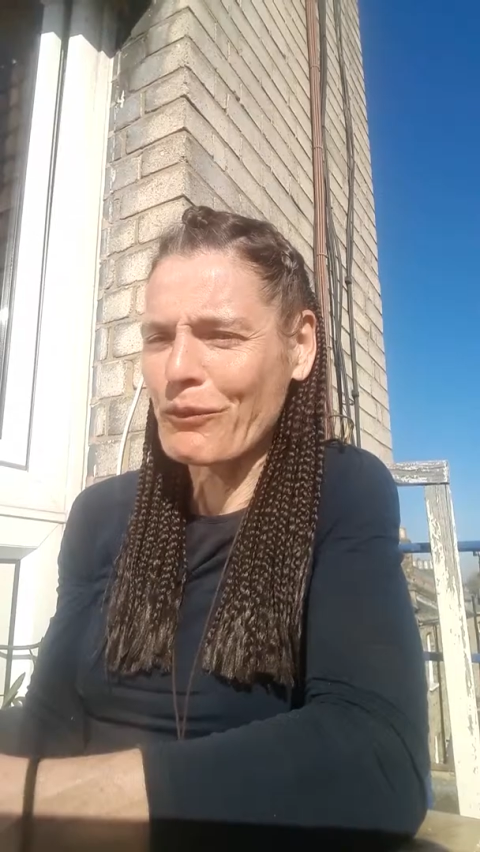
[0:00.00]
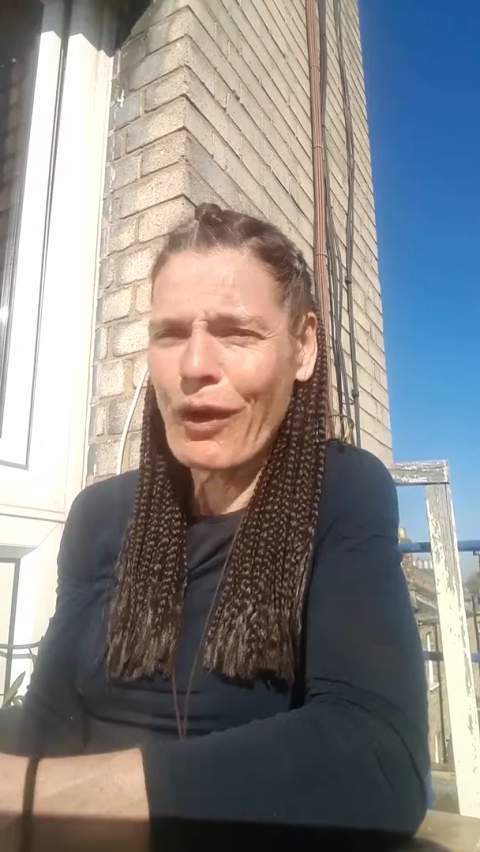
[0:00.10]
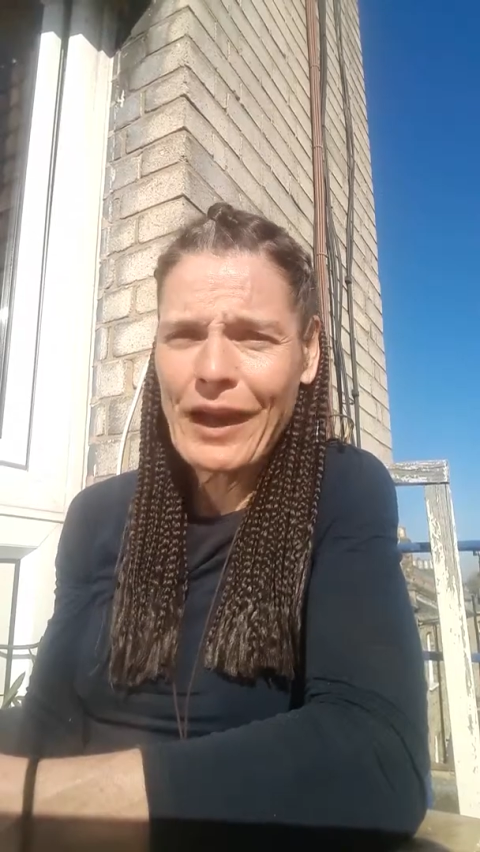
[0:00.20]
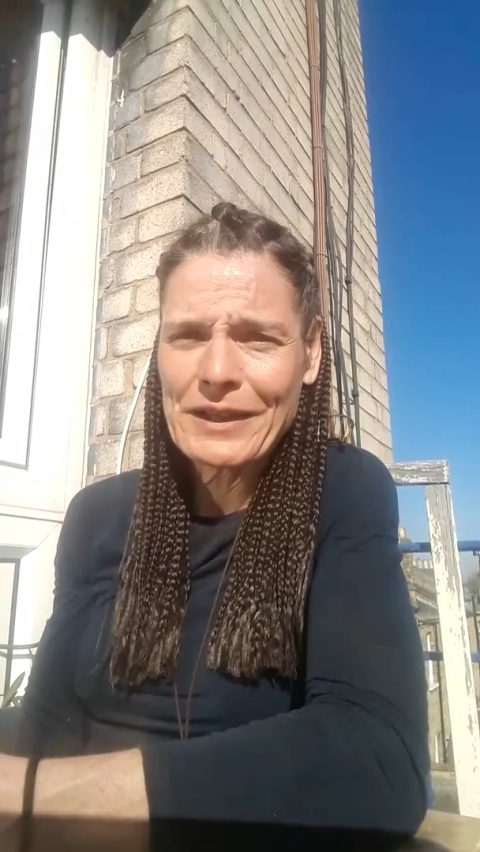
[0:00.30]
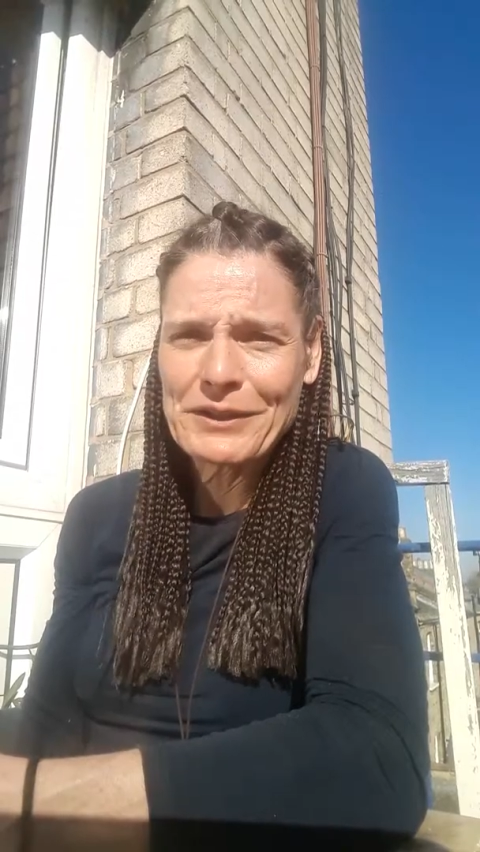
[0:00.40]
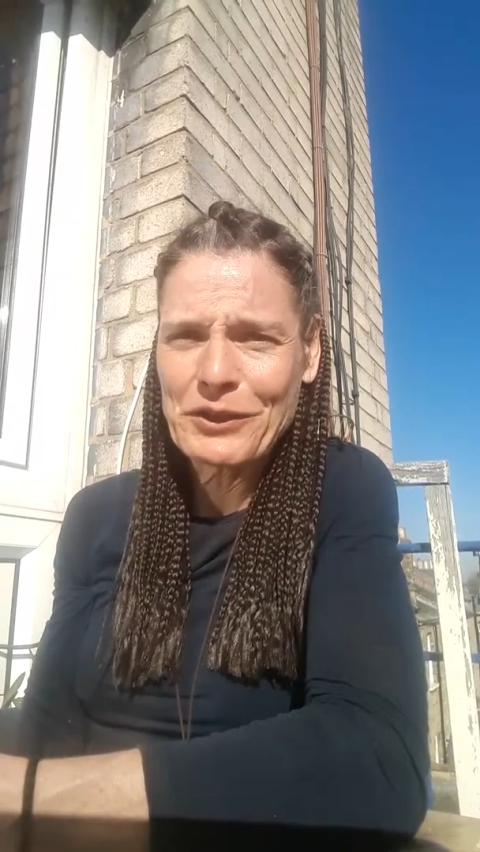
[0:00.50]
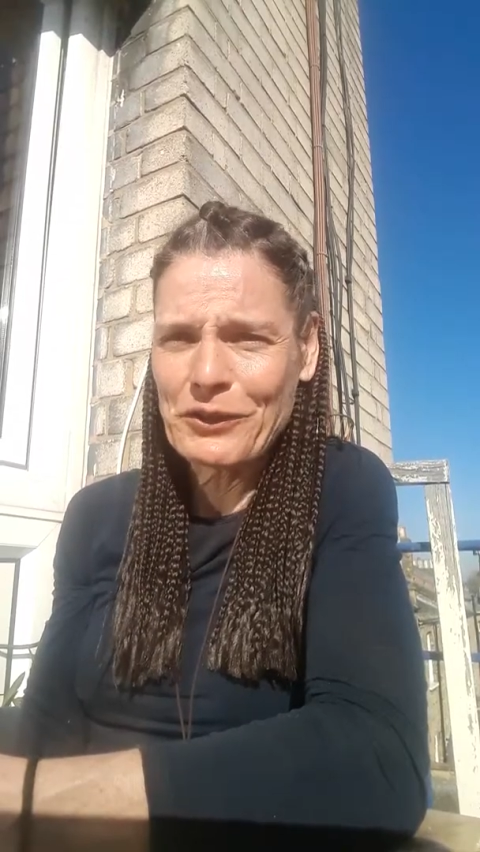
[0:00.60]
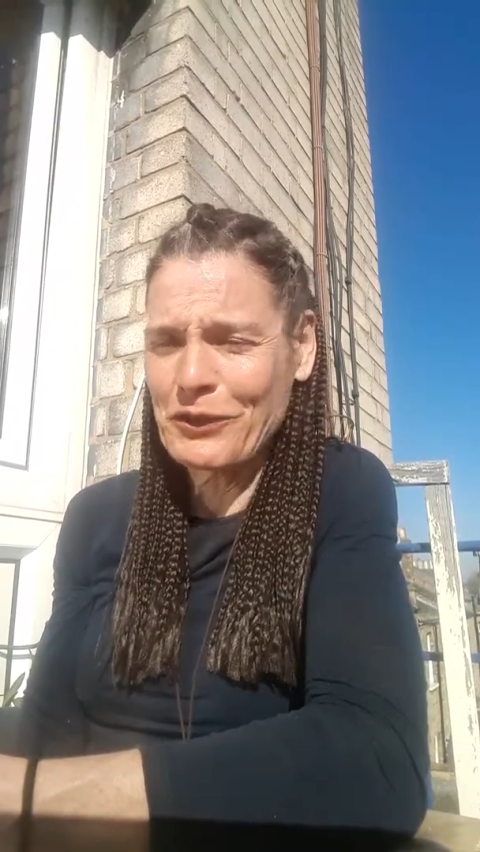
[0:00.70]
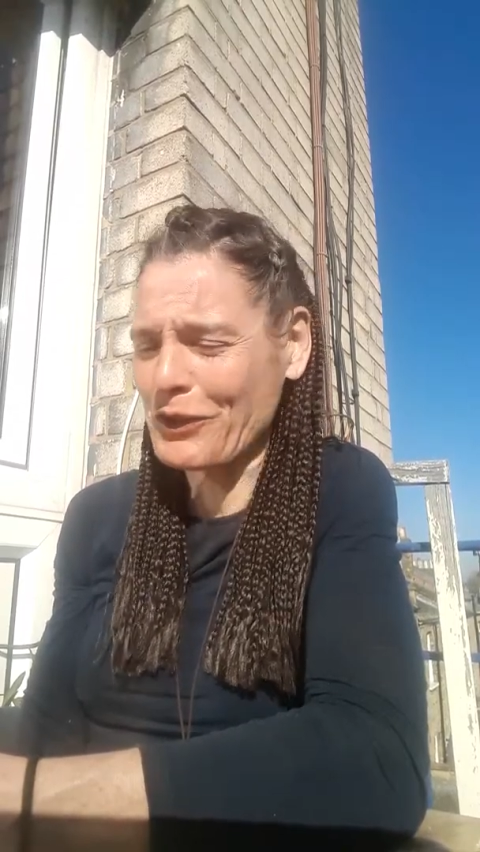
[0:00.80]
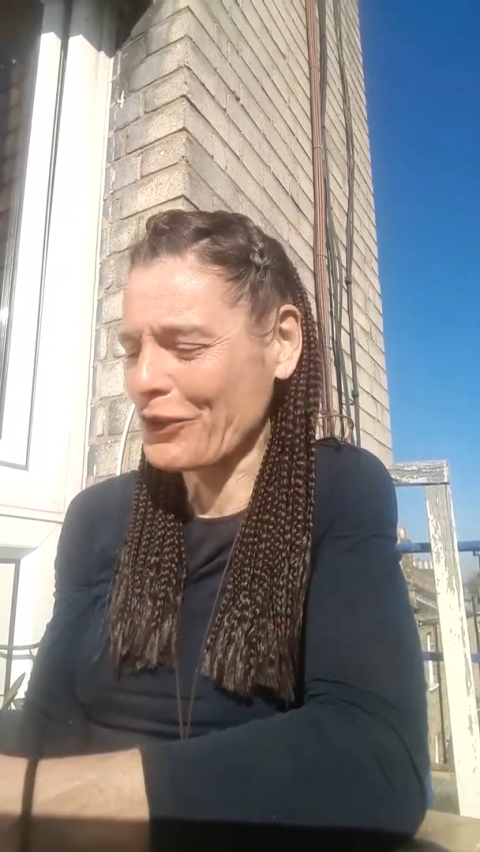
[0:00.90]
wild
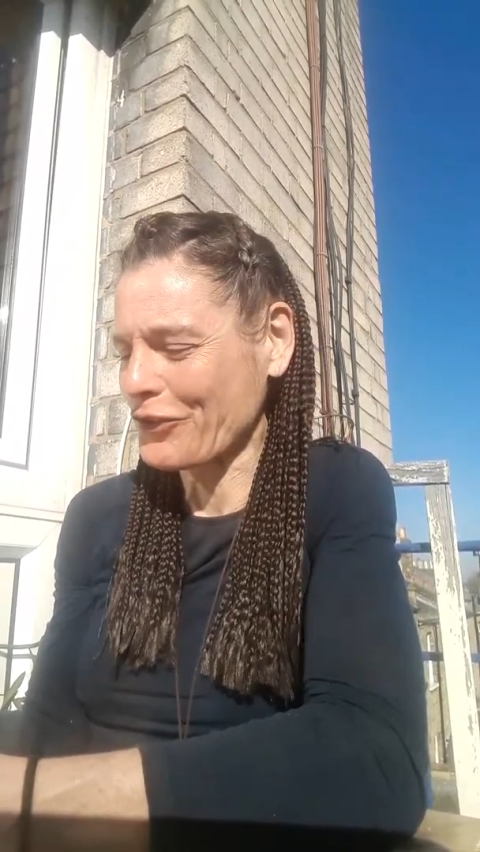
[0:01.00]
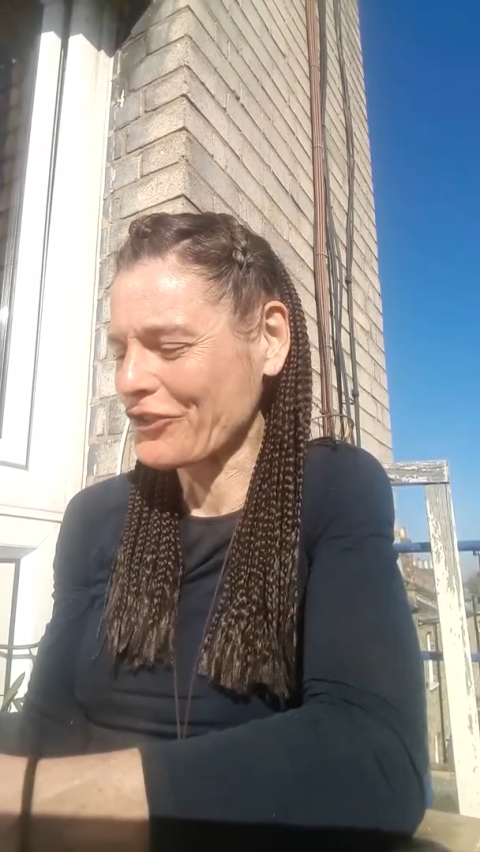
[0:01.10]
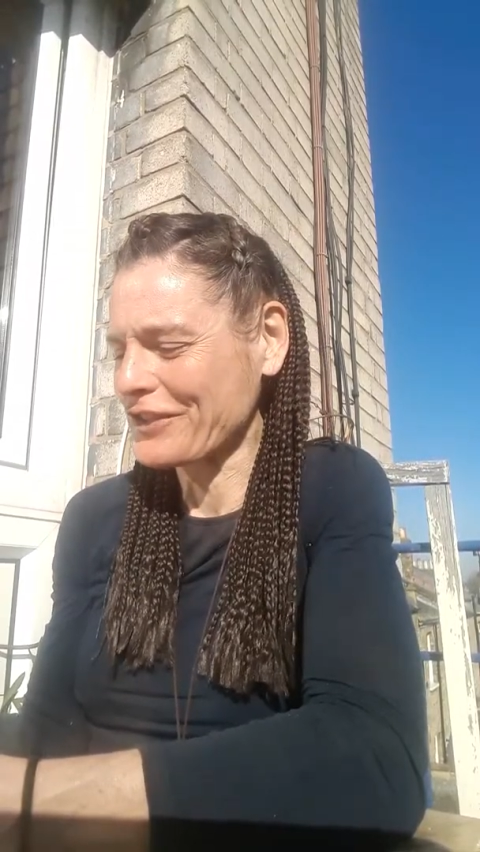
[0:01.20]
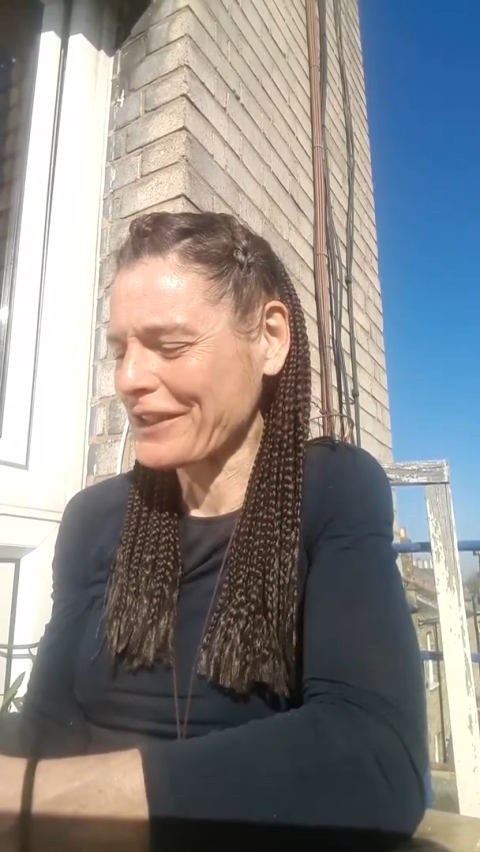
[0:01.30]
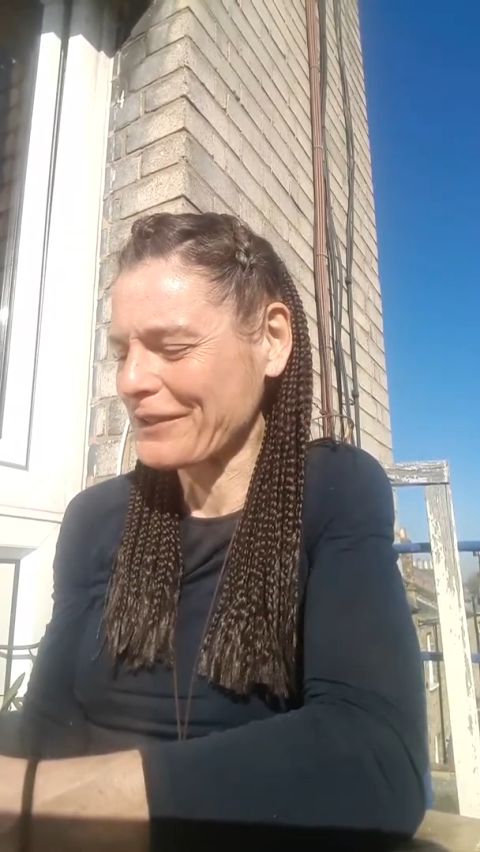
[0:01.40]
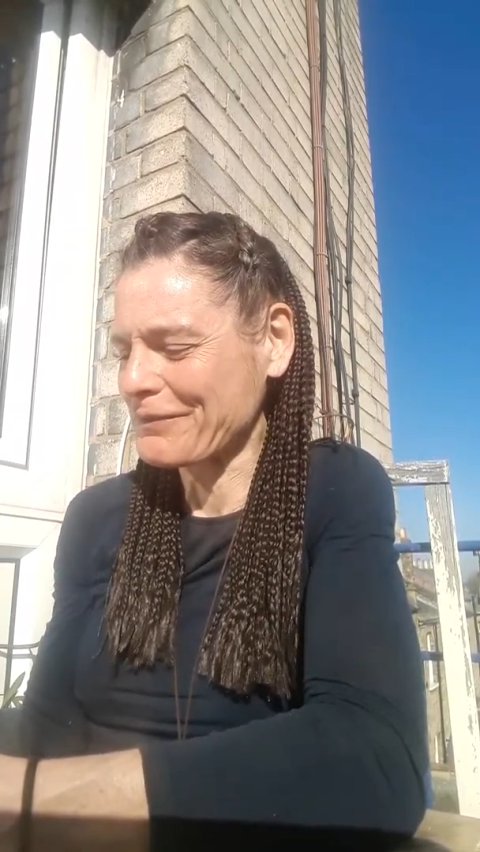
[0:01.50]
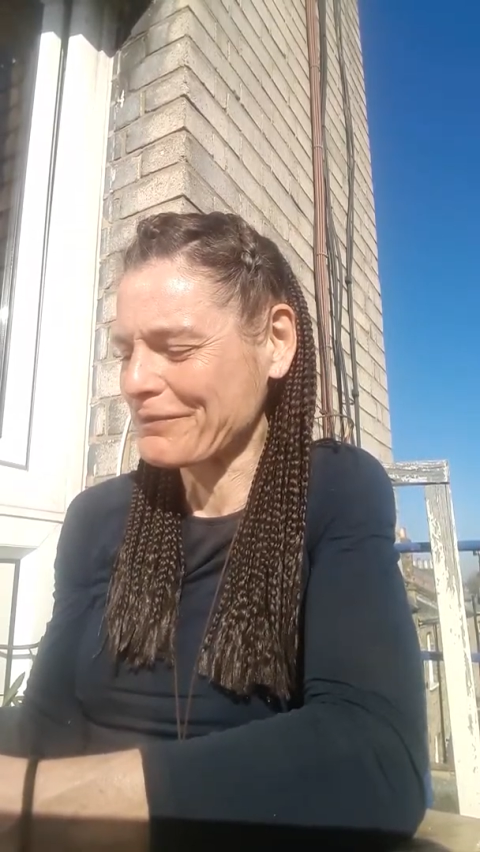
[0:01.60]
concoction that